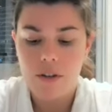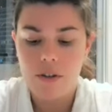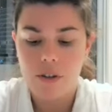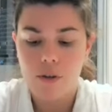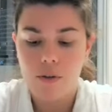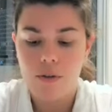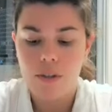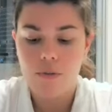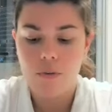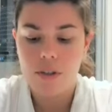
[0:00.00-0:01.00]
control
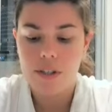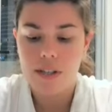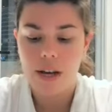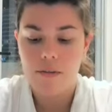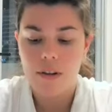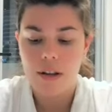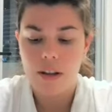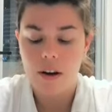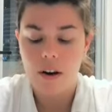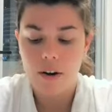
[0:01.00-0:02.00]
these forces have
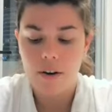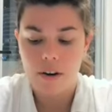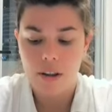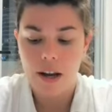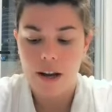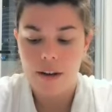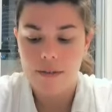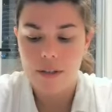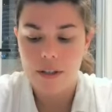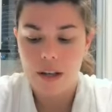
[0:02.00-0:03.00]
on our
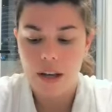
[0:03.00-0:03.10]
lives.